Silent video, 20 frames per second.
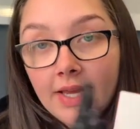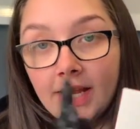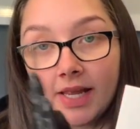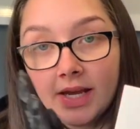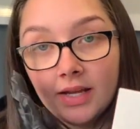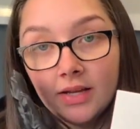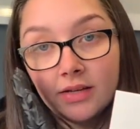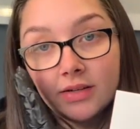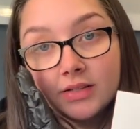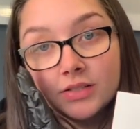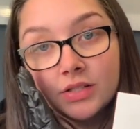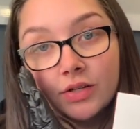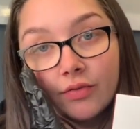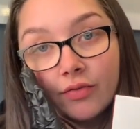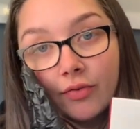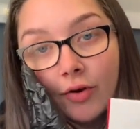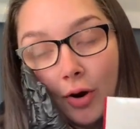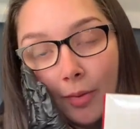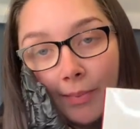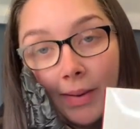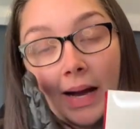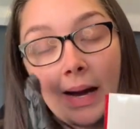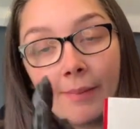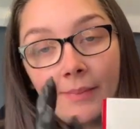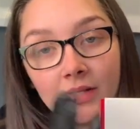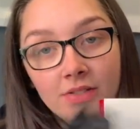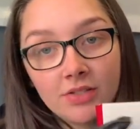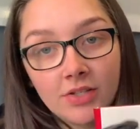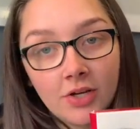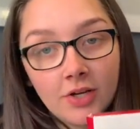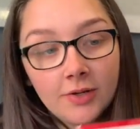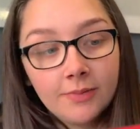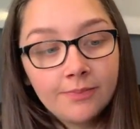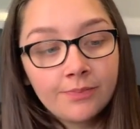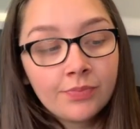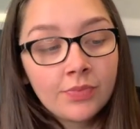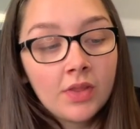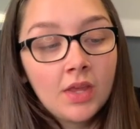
inks from Amazon.